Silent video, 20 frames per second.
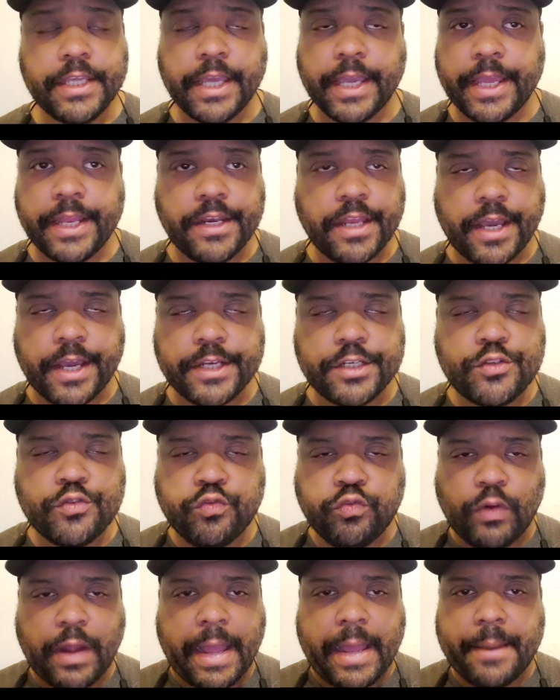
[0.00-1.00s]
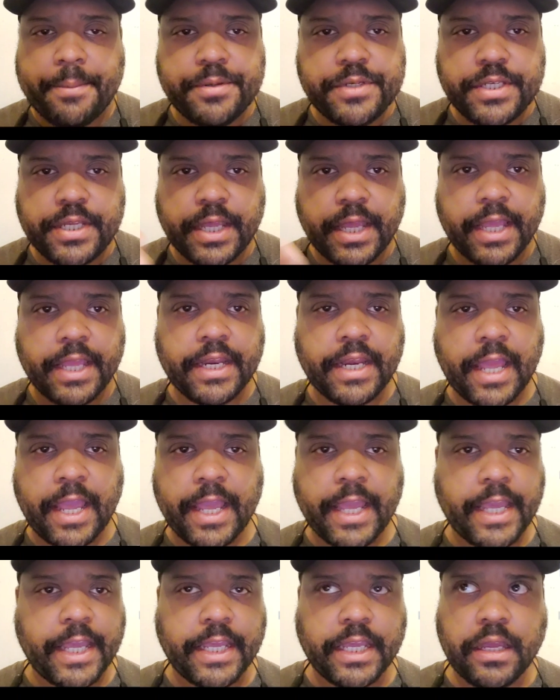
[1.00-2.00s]
get trapped in
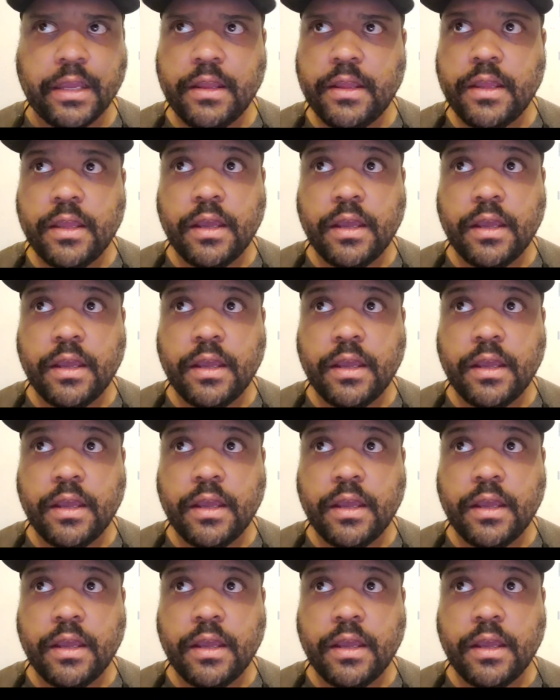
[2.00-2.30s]
a